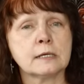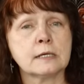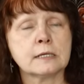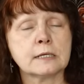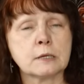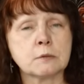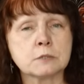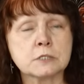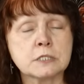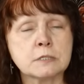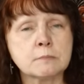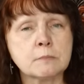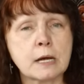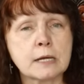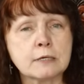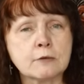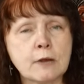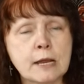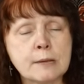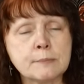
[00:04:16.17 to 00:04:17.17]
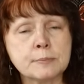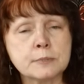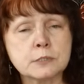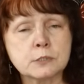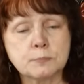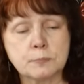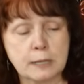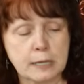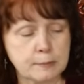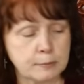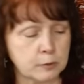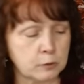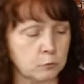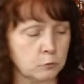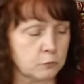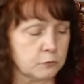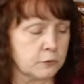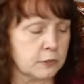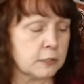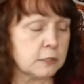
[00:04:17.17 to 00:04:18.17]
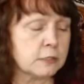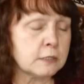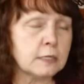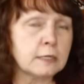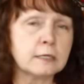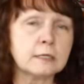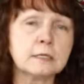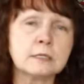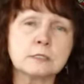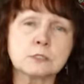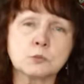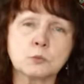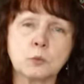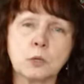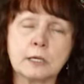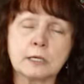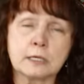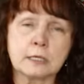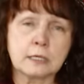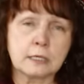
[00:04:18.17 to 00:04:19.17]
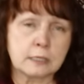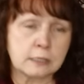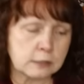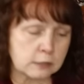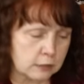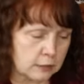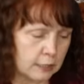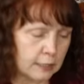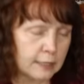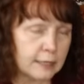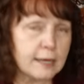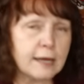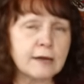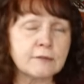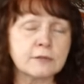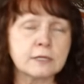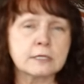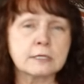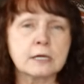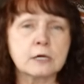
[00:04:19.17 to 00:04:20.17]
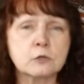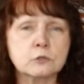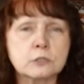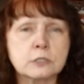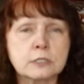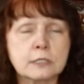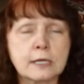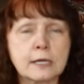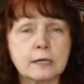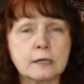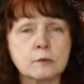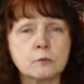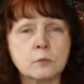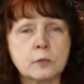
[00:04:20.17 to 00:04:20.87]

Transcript: And I was in my grandpa's Bible. This is what it is. I have it now today.